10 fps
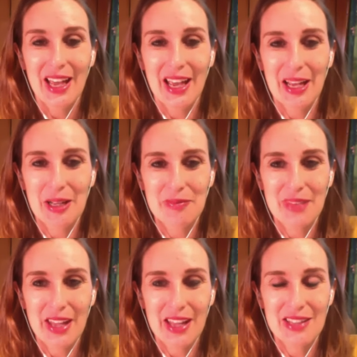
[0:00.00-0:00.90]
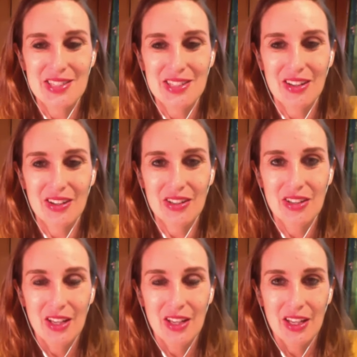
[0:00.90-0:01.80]
Um, and so,
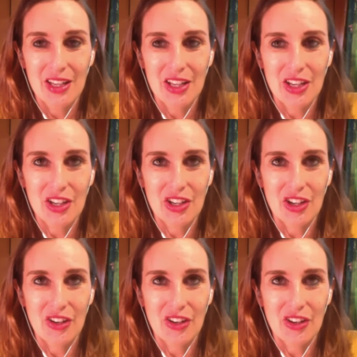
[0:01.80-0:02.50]
you know,